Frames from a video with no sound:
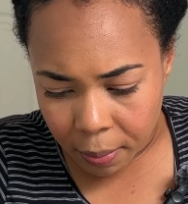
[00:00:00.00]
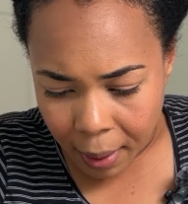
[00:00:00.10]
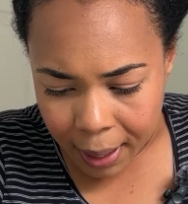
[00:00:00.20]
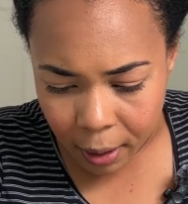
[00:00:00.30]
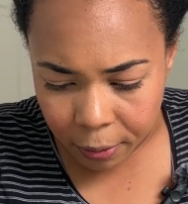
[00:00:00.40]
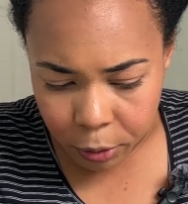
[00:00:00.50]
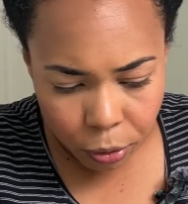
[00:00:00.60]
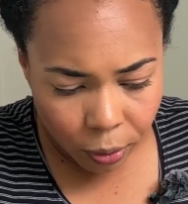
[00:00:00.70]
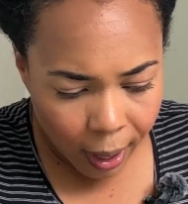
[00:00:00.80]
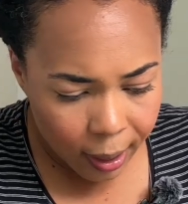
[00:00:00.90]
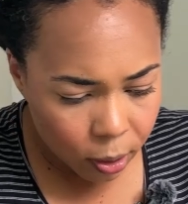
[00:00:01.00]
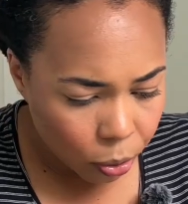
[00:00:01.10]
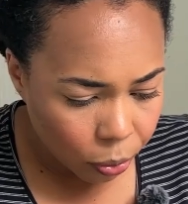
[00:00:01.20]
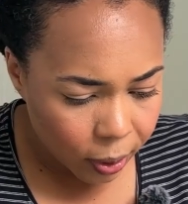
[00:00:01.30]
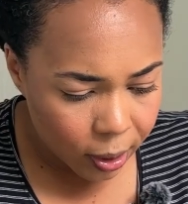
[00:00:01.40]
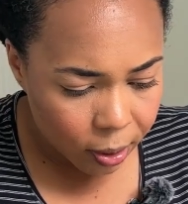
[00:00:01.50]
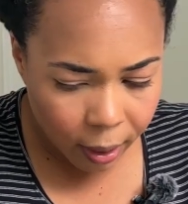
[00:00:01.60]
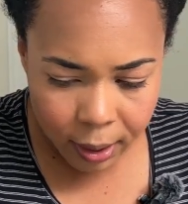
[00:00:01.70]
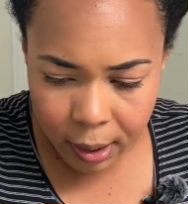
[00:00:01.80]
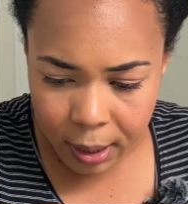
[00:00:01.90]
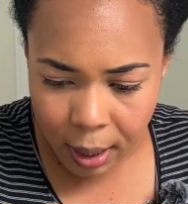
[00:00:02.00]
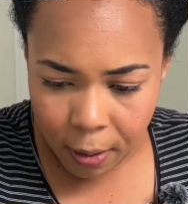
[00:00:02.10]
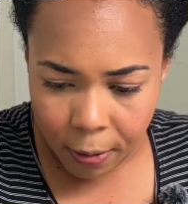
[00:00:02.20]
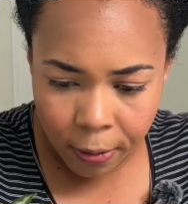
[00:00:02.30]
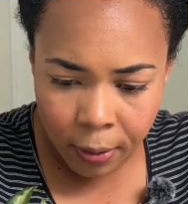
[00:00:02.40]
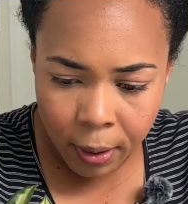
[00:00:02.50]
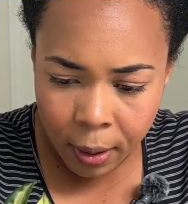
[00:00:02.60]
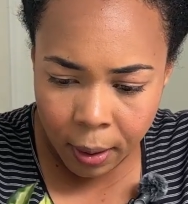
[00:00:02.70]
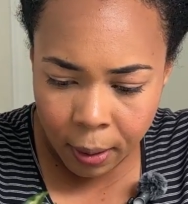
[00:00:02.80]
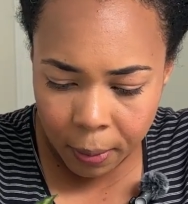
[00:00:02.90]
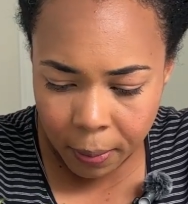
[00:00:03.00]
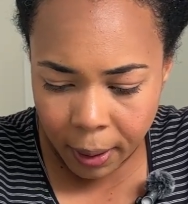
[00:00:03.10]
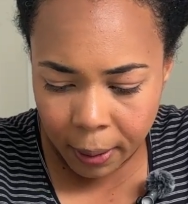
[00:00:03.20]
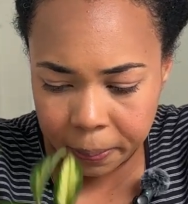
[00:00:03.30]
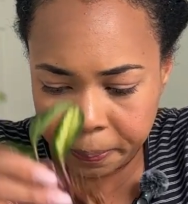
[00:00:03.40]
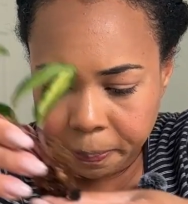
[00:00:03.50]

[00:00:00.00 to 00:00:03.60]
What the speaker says: might have tried to restart itself, but